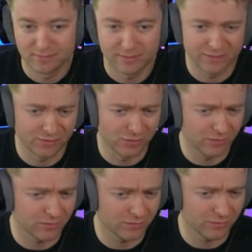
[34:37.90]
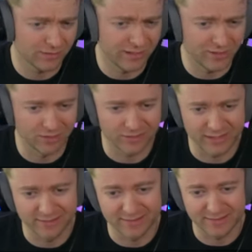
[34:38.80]
Here, here,
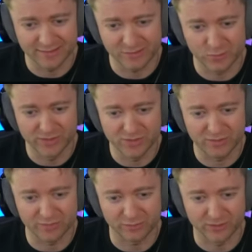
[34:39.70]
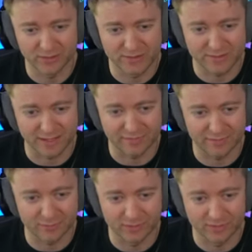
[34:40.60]
king d6, queen g3 is definitely
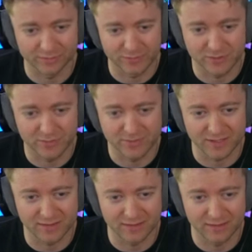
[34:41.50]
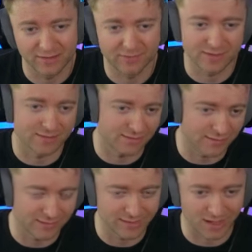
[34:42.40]
one of the first moves I think of because
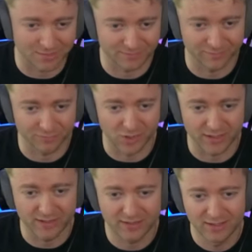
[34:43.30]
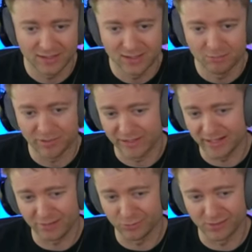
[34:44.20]
it stops him from running. But then
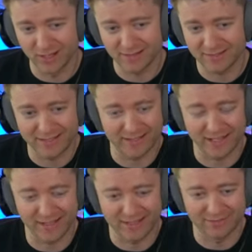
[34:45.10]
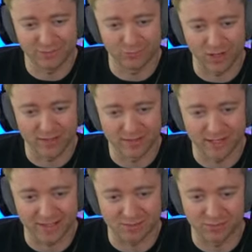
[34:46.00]
I realized he can't even run
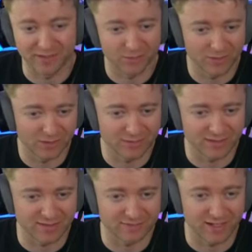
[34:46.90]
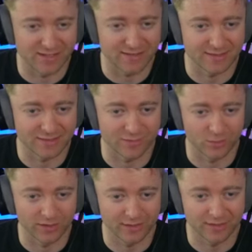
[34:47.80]
next move anyway because of 96
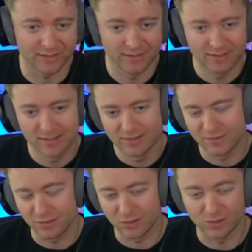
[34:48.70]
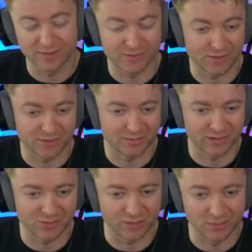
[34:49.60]
forking. So he's just in
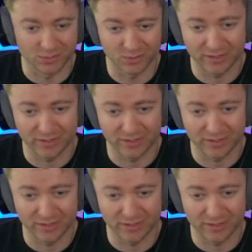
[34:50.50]
big trouble.